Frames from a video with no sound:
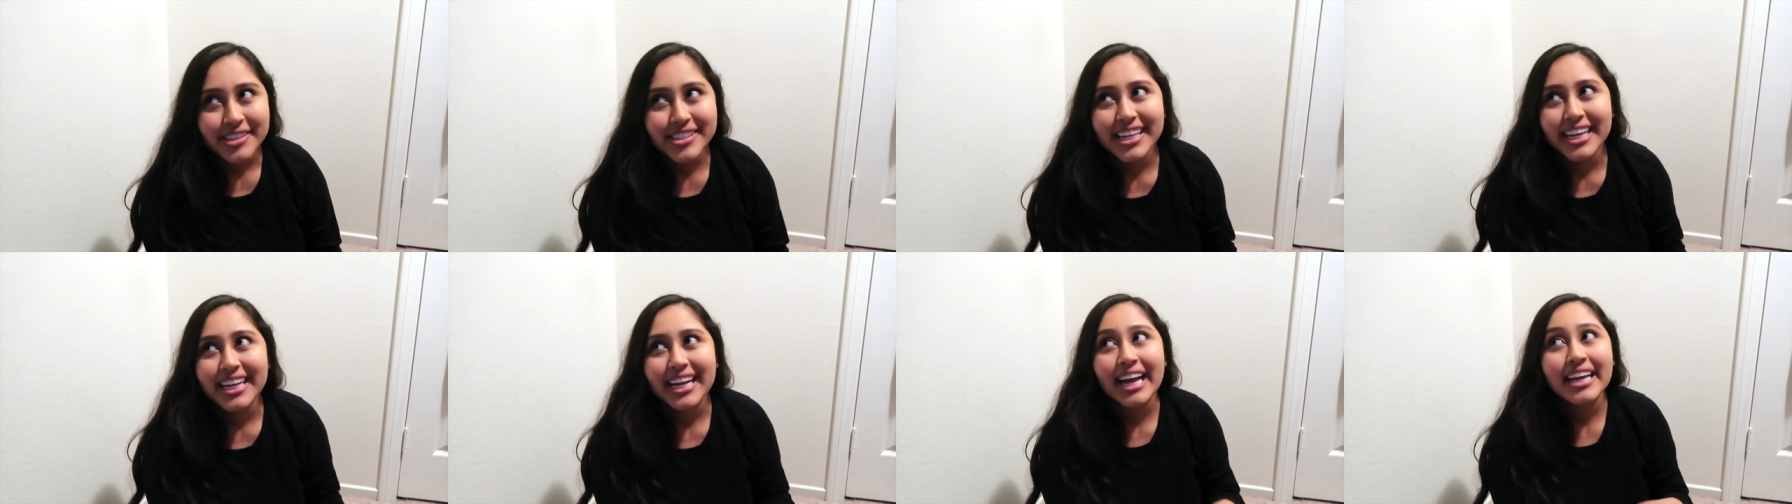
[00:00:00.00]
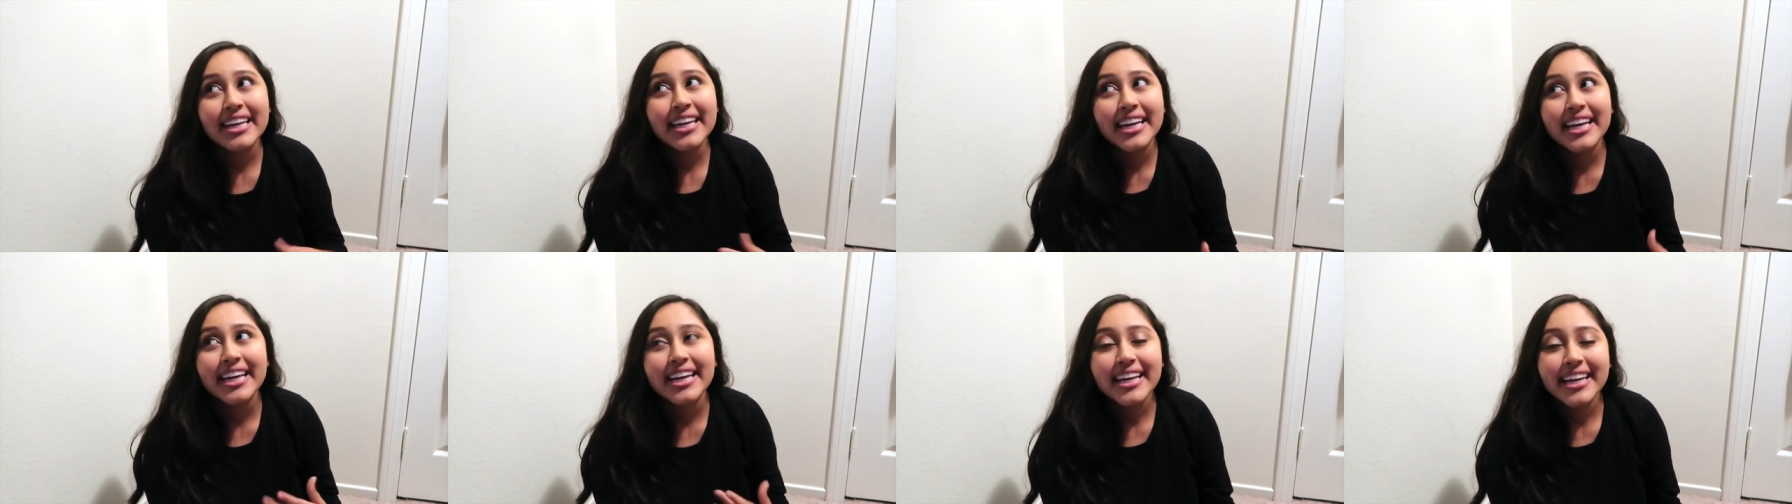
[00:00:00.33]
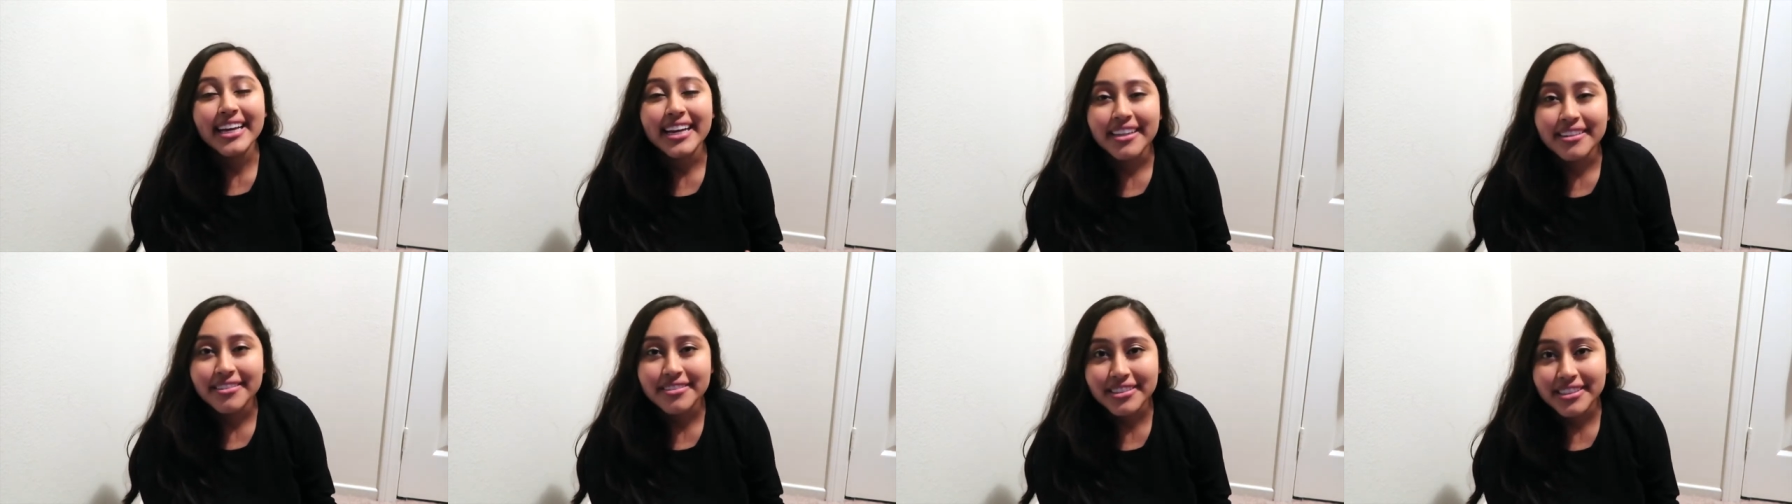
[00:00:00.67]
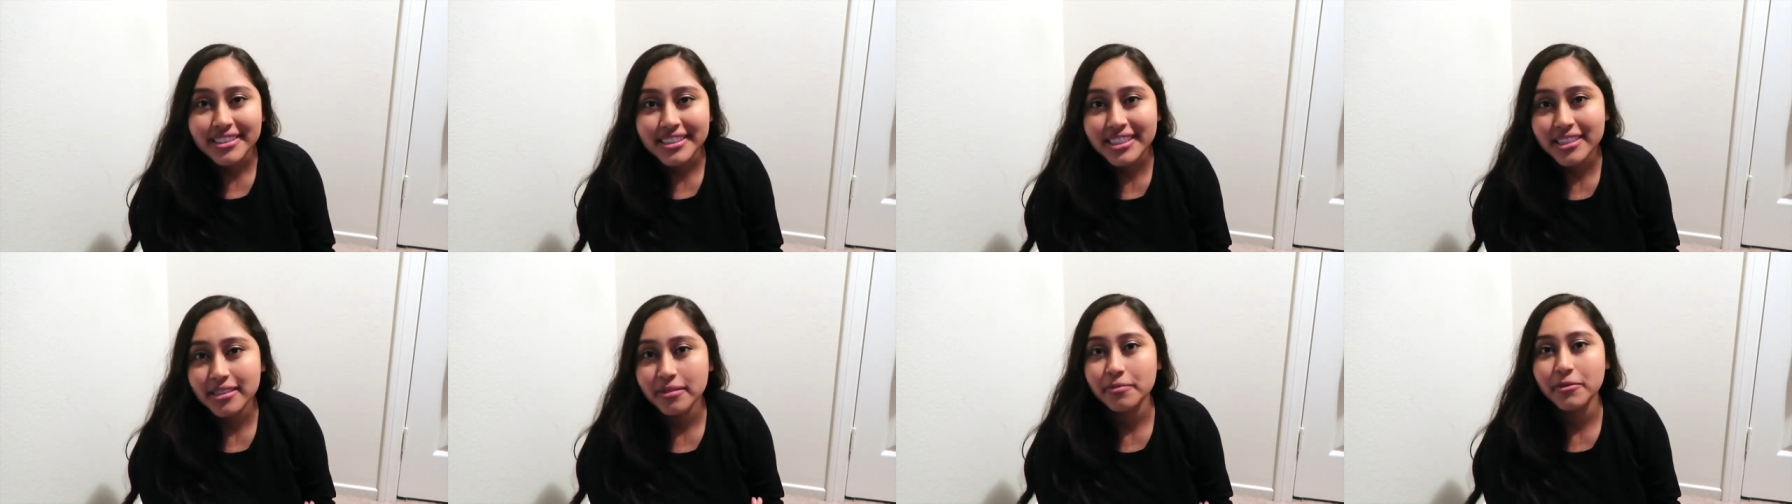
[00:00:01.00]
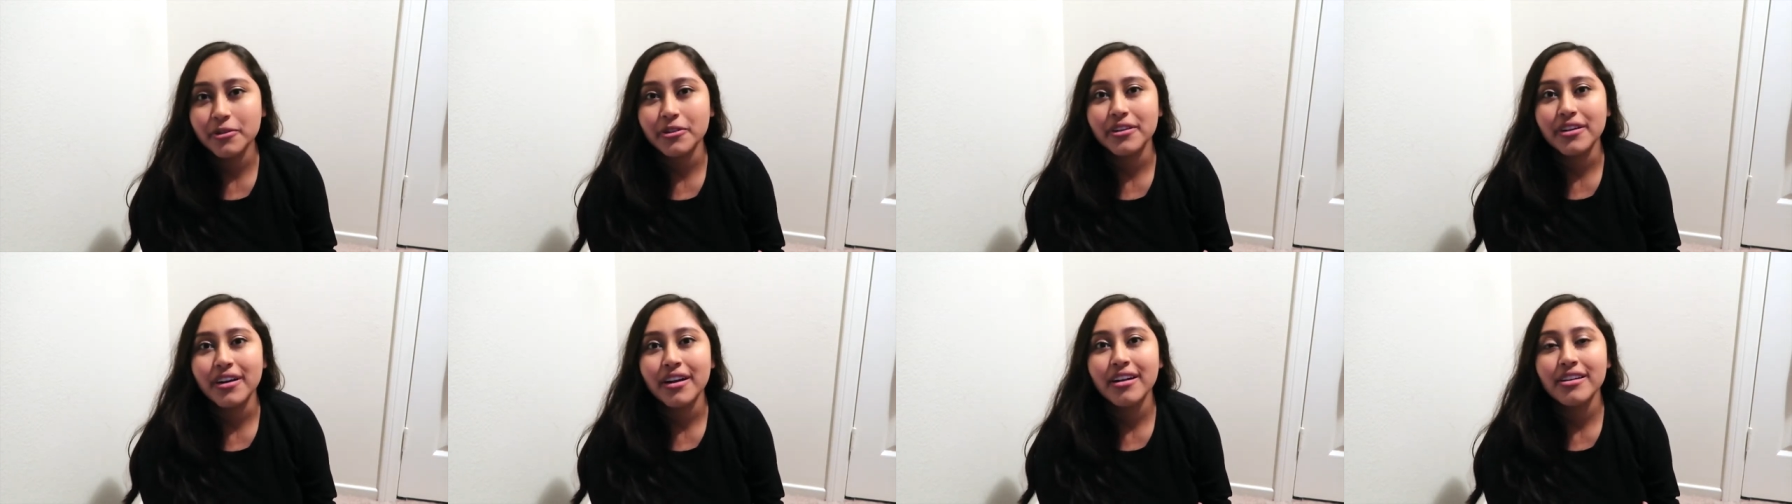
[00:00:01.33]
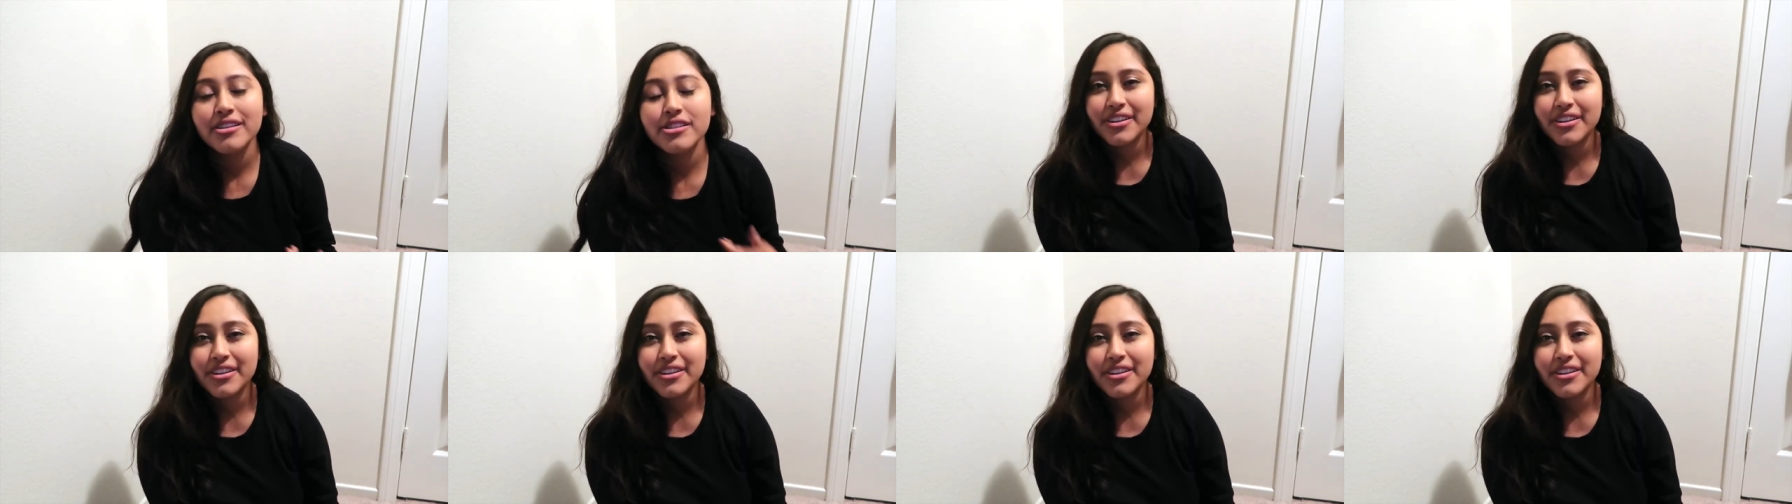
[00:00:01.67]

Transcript: I was like, I can't handle this anymore.